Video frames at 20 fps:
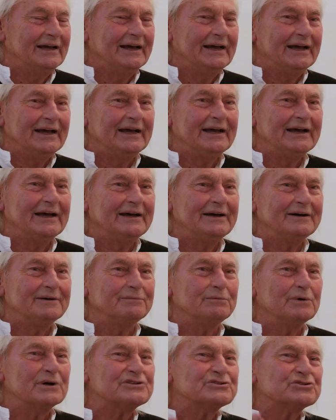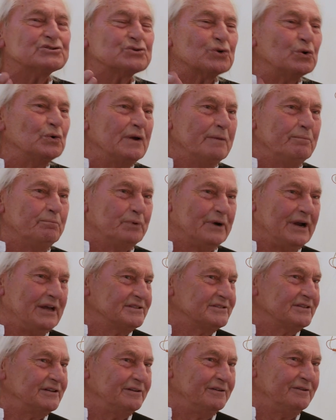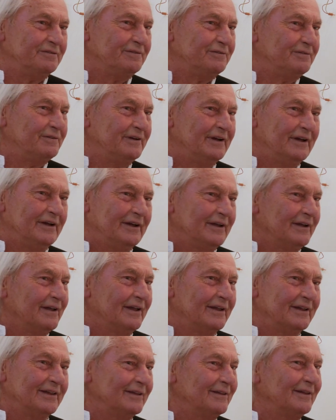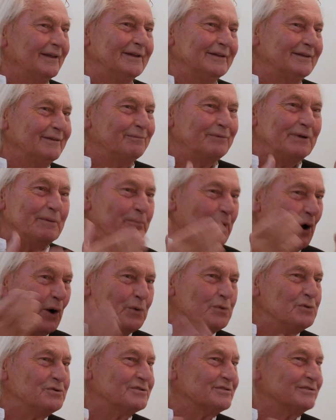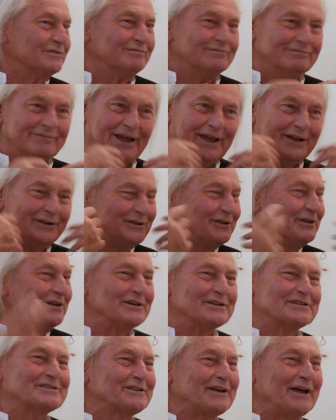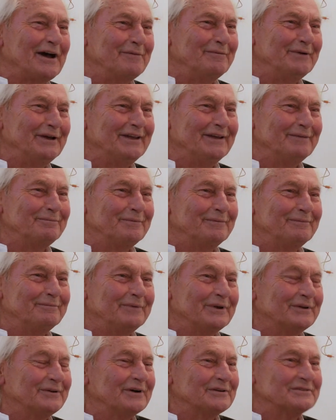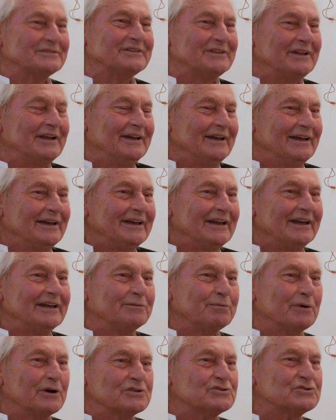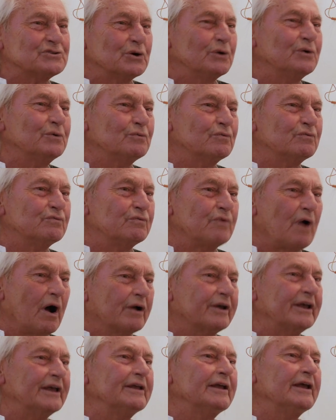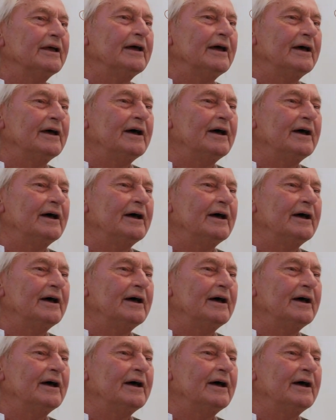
was so impressive that we both had tears coming because it was so rocking,